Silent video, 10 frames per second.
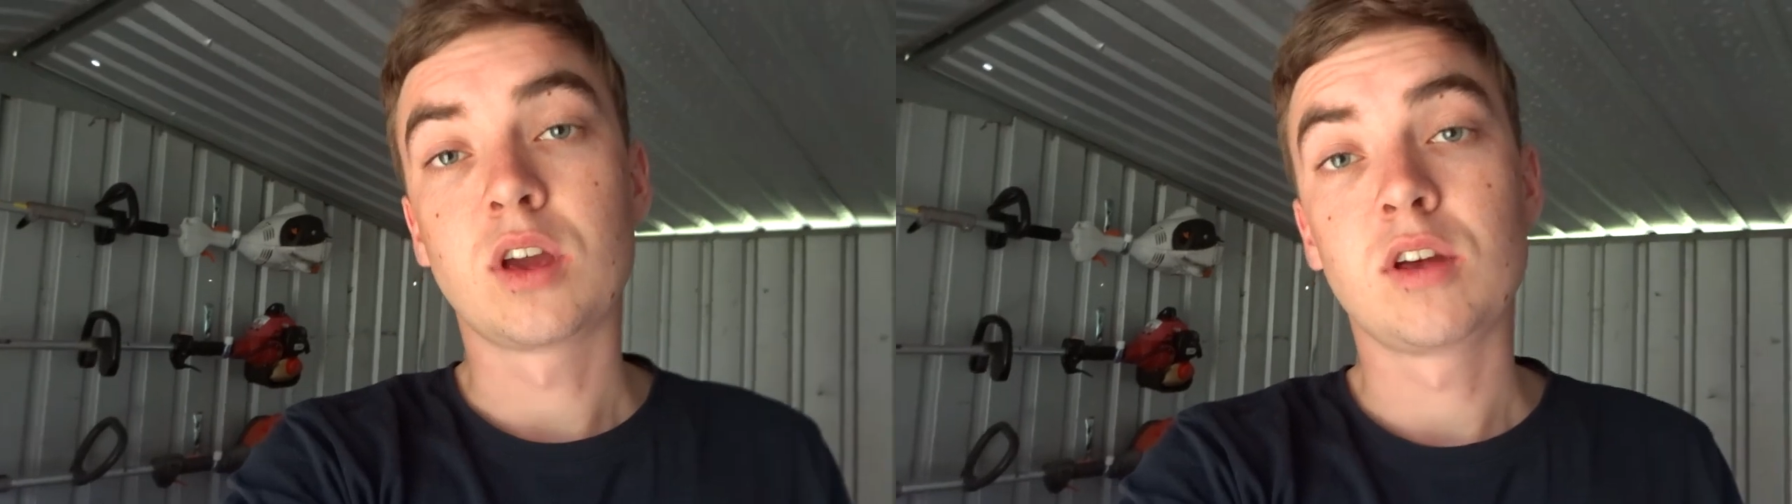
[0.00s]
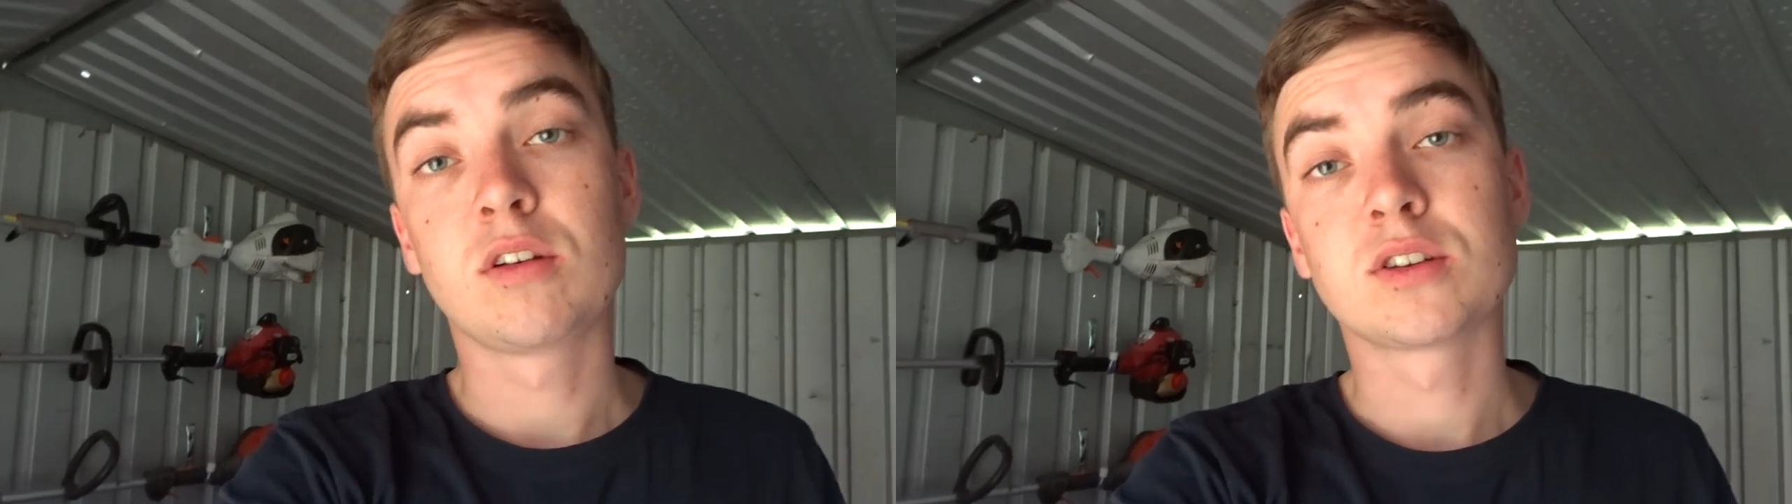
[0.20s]

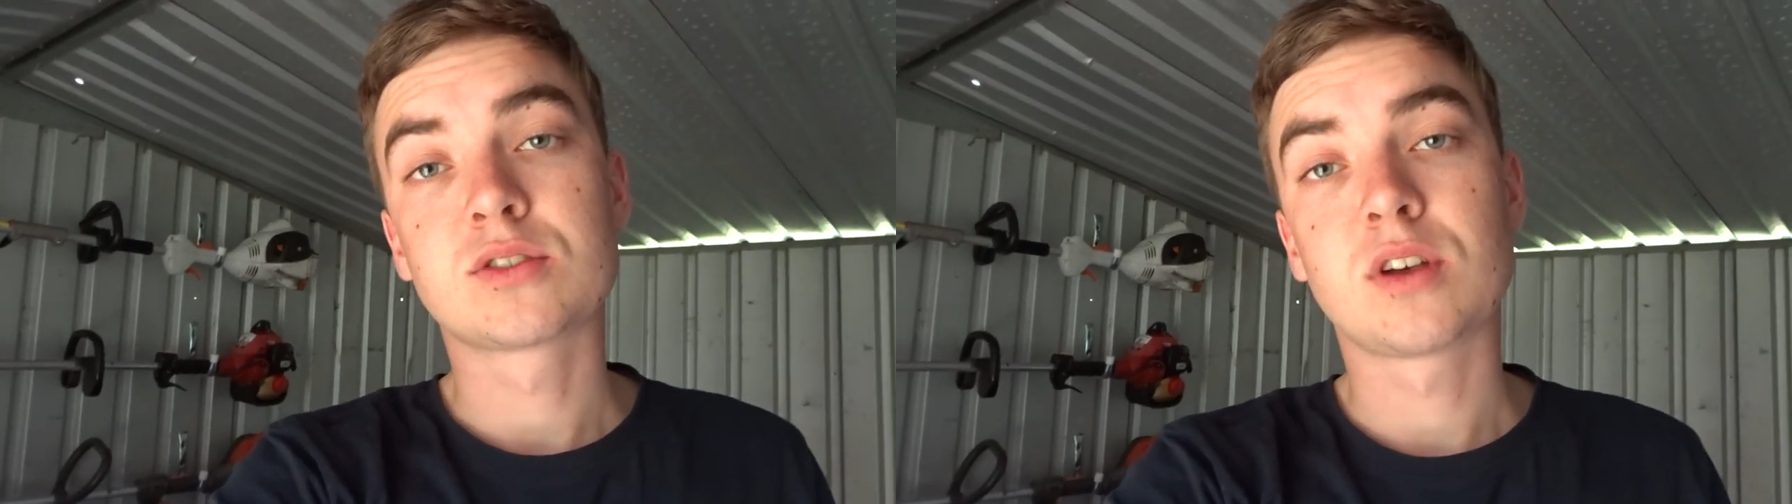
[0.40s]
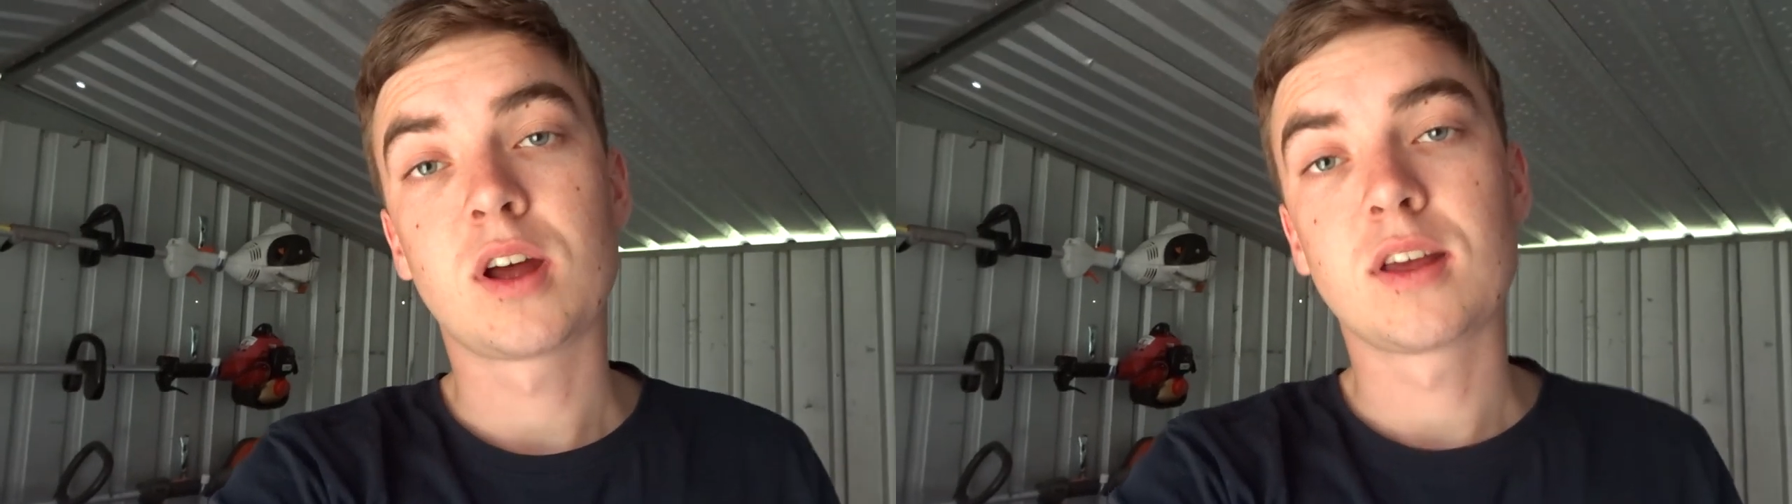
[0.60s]
here in
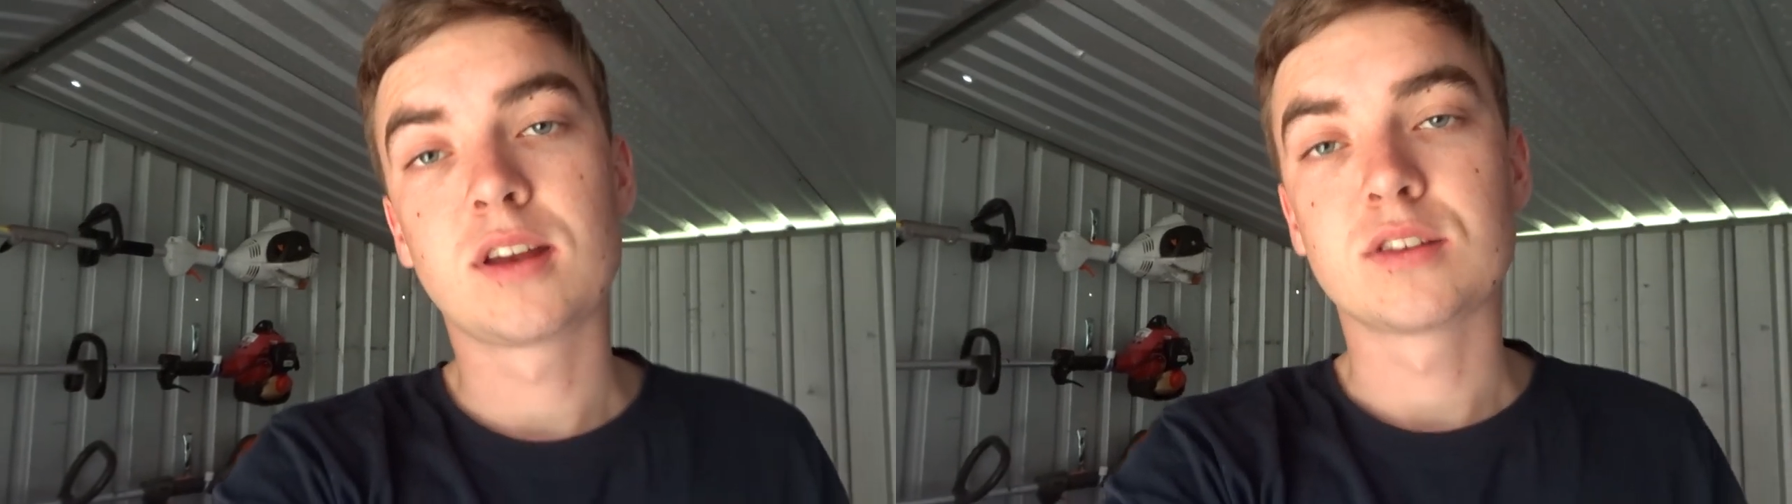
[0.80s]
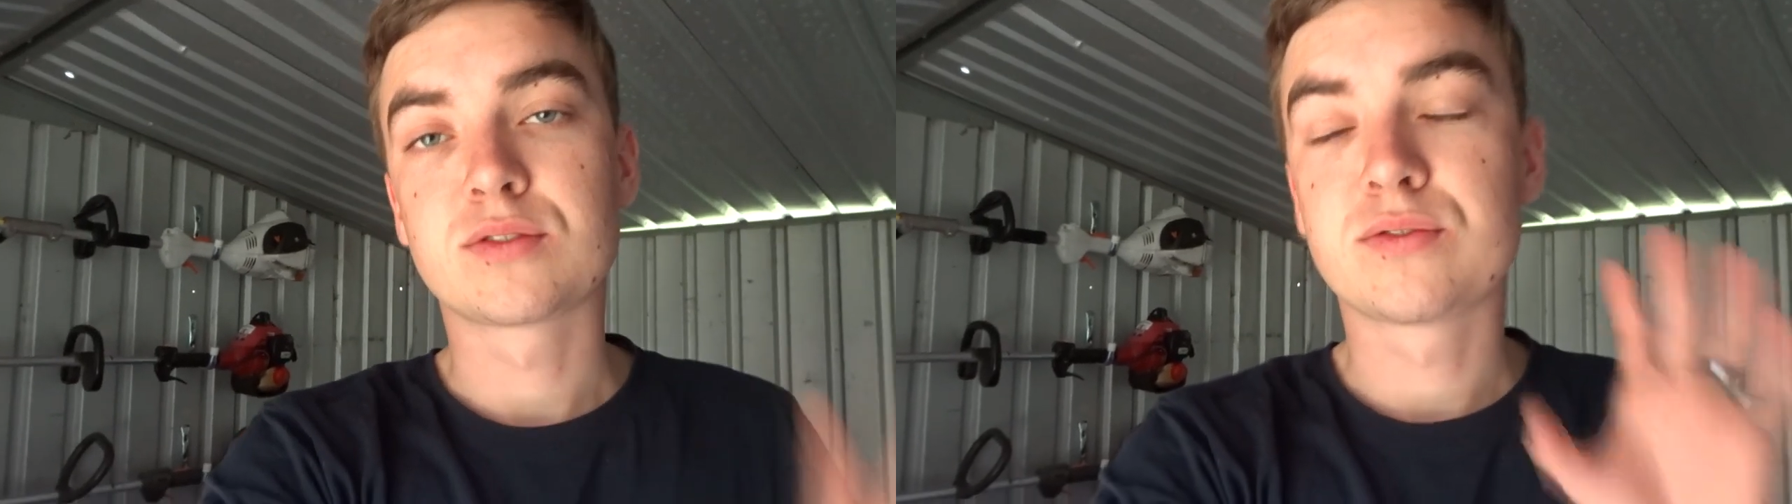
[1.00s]
Australia it is